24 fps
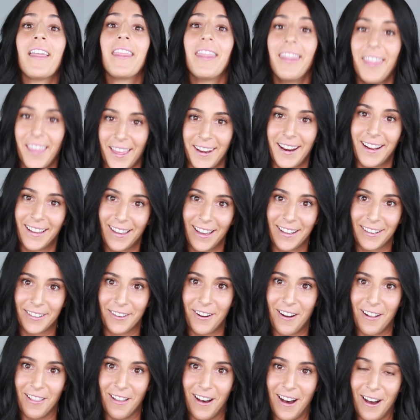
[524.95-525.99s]
then I cut it
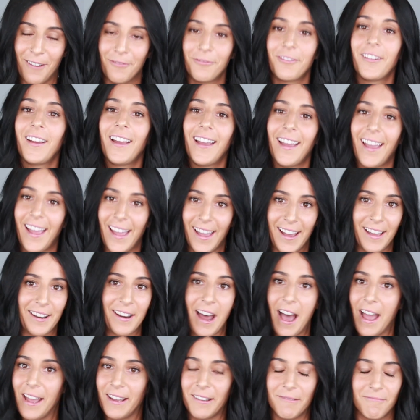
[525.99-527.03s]
all off and
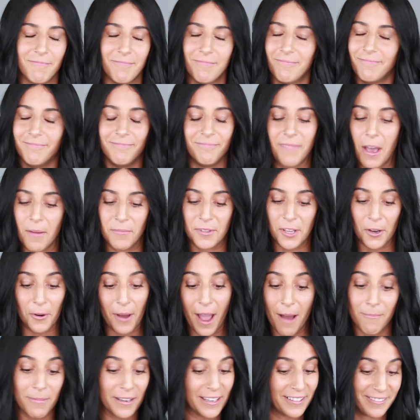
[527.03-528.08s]
I am so
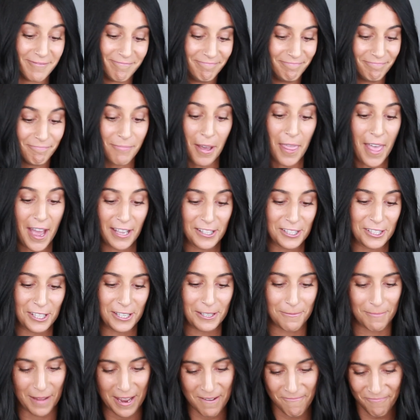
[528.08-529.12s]
happy. But that's
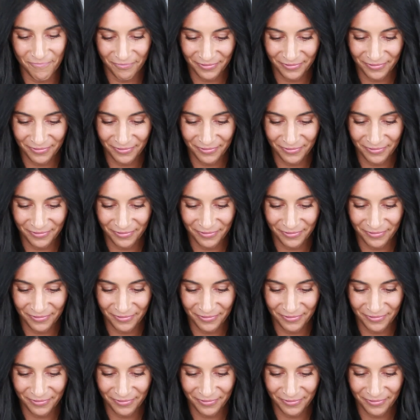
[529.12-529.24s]
just me.